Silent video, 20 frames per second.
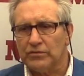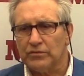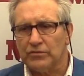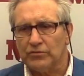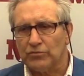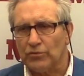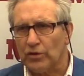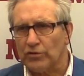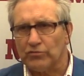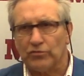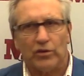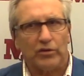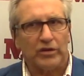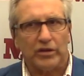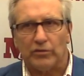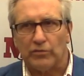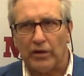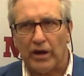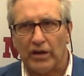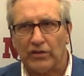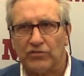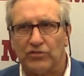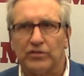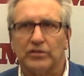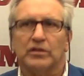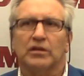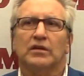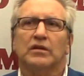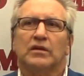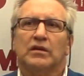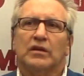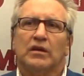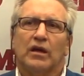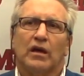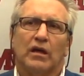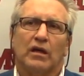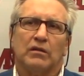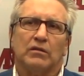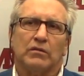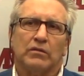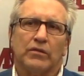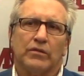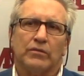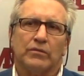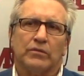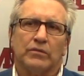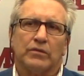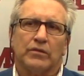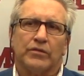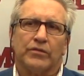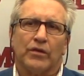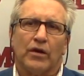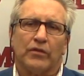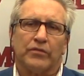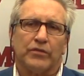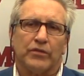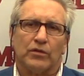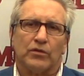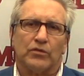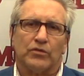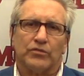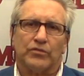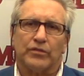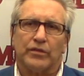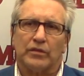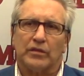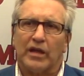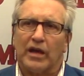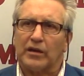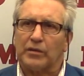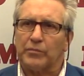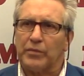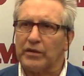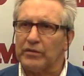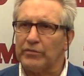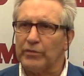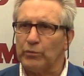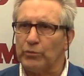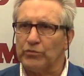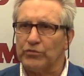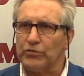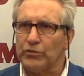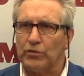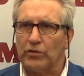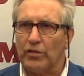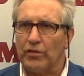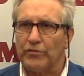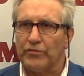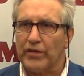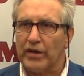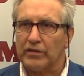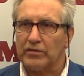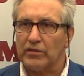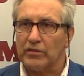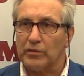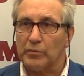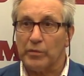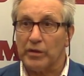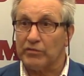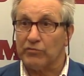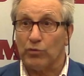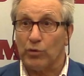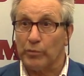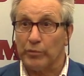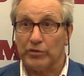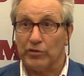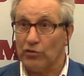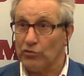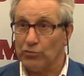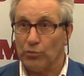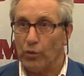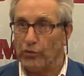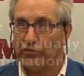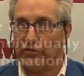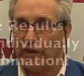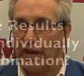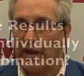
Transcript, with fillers: drug-drug interaction. And the thought there is the lack of benefit was due to the fact that the metformin dose wasn't